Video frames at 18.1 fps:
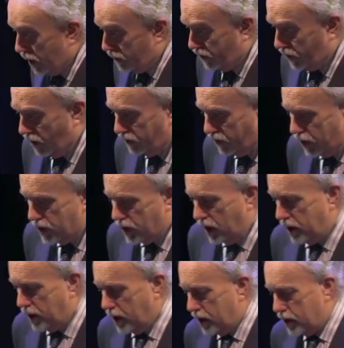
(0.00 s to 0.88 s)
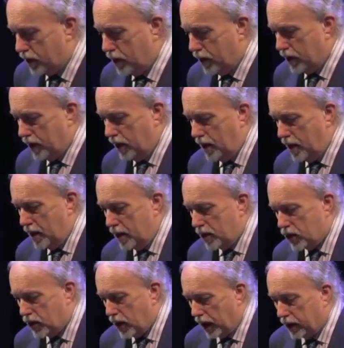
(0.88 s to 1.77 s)
from Virginia to the
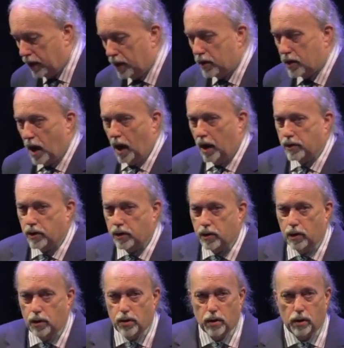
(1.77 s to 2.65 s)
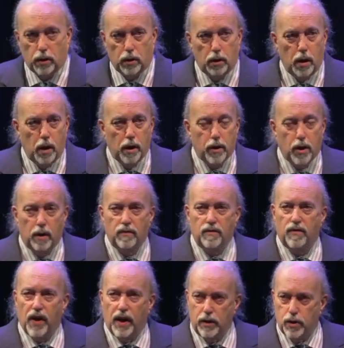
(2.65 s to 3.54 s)
Second Constitutional
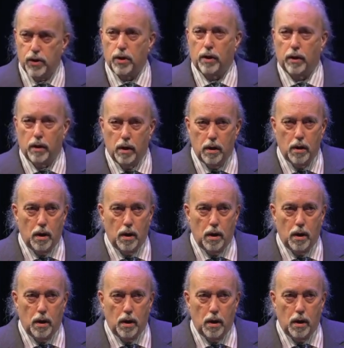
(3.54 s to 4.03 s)
Convention,